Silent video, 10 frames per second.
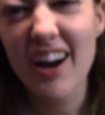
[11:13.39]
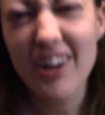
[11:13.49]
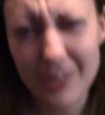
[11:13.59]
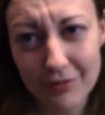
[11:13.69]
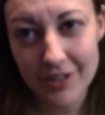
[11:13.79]

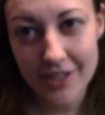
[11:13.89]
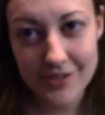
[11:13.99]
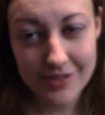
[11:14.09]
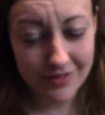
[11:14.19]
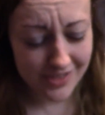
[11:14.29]
I'll have
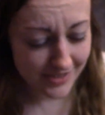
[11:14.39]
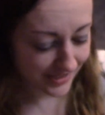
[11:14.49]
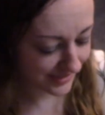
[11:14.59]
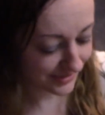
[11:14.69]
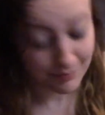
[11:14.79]
videos of these
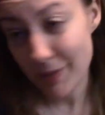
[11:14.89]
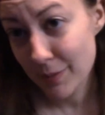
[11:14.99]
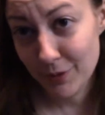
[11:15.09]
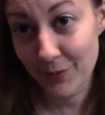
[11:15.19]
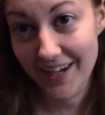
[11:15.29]
things
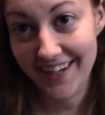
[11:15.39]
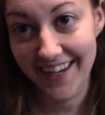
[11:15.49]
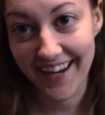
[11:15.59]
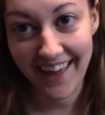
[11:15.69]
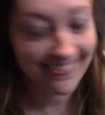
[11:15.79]
maybe working at